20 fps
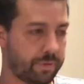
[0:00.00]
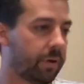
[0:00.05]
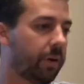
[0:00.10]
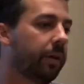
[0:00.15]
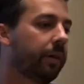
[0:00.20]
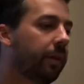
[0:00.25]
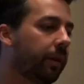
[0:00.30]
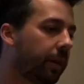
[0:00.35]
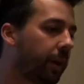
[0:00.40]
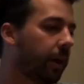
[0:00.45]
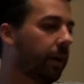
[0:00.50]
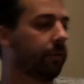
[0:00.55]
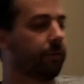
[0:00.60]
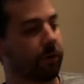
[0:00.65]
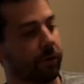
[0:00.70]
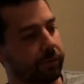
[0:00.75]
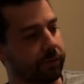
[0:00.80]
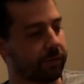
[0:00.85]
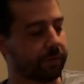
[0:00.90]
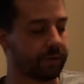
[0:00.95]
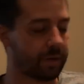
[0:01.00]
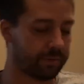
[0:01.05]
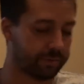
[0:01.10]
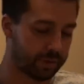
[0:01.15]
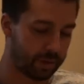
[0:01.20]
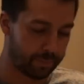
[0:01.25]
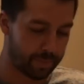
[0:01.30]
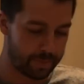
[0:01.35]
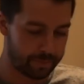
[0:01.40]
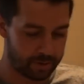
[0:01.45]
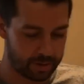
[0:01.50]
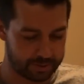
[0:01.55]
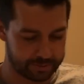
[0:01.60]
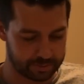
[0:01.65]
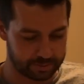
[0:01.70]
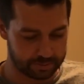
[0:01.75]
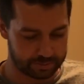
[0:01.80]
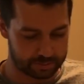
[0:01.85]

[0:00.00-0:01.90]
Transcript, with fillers: for all the like verses I was like memorizing